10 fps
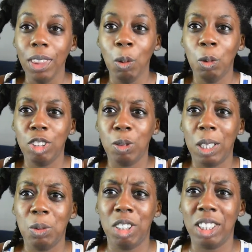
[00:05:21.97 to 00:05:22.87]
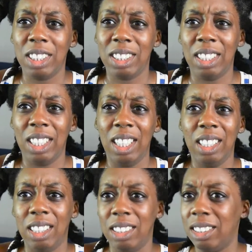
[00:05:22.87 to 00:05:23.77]
which is why I'm wearing this
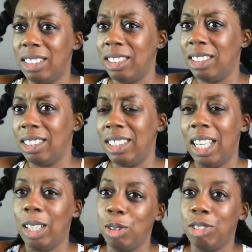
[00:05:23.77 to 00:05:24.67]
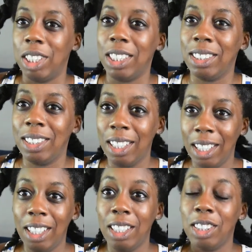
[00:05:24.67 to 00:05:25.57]
hideous house dress.
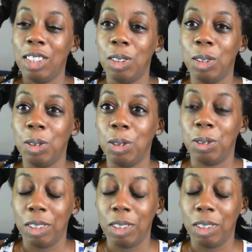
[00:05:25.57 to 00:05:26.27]
So